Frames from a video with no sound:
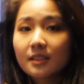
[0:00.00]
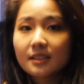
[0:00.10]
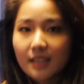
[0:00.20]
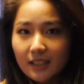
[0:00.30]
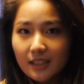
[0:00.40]

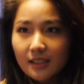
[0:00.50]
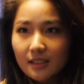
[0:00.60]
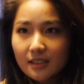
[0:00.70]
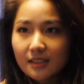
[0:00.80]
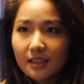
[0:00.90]

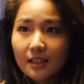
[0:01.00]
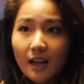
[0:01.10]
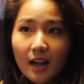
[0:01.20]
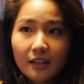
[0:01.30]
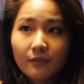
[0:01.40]
Second, Sina
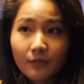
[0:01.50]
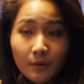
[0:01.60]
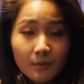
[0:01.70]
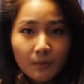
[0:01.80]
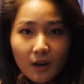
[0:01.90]
and I
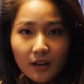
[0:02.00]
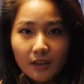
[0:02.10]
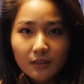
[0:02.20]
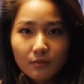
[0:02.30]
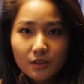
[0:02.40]
confirmed the
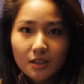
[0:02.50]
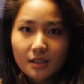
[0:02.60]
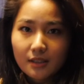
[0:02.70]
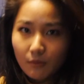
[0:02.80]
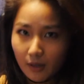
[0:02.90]
product, which
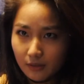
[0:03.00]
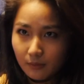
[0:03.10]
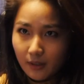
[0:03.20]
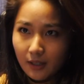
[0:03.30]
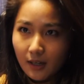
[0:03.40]
is a white
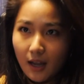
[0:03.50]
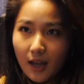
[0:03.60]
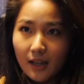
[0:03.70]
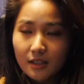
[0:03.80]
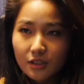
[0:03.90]
sweater,
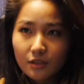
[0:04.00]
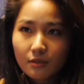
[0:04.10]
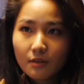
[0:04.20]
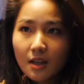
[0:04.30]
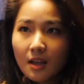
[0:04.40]
at issue.